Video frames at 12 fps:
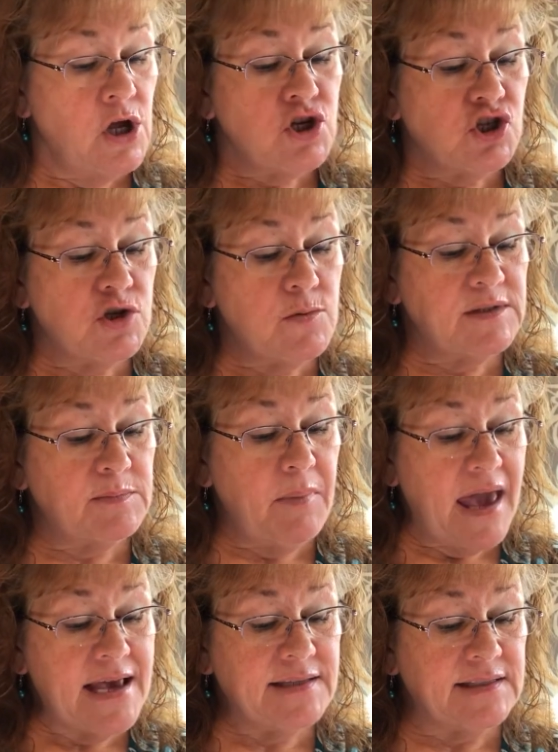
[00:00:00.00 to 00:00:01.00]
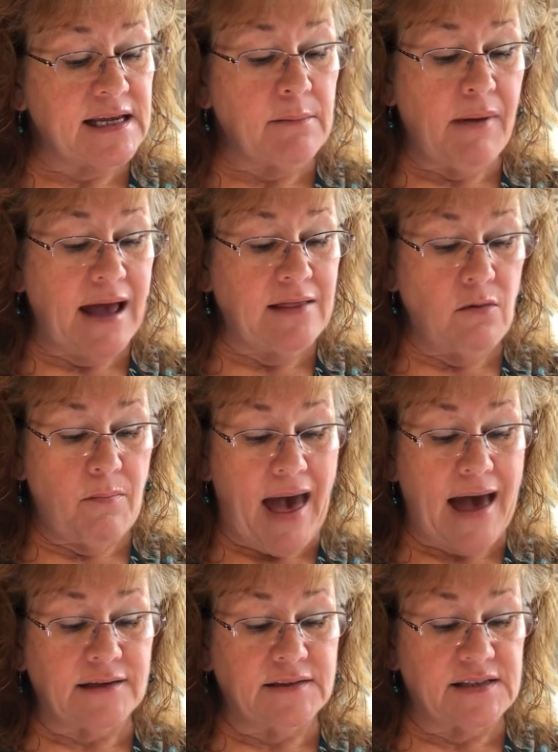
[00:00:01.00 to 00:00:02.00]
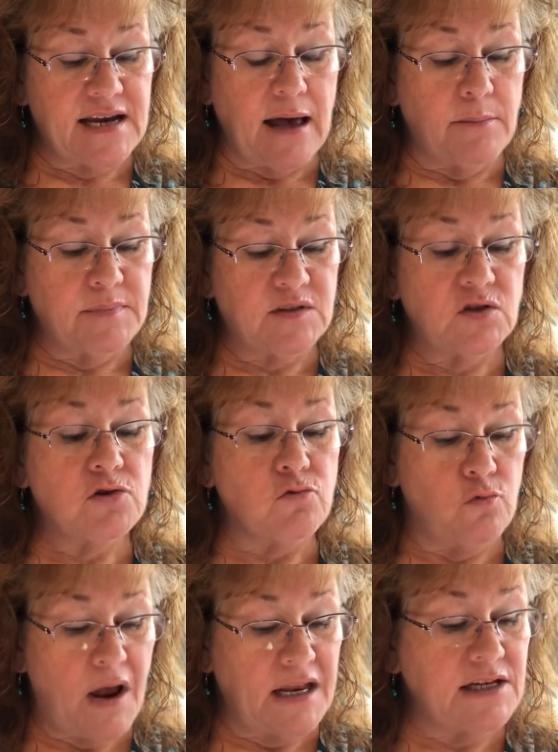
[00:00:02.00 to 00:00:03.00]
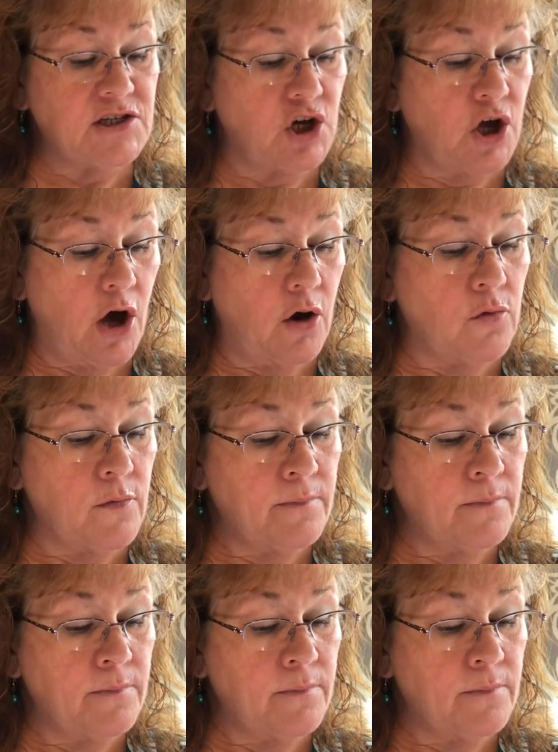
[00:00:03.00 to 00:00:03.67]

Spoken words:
she was pacing by the back steps, ready to go.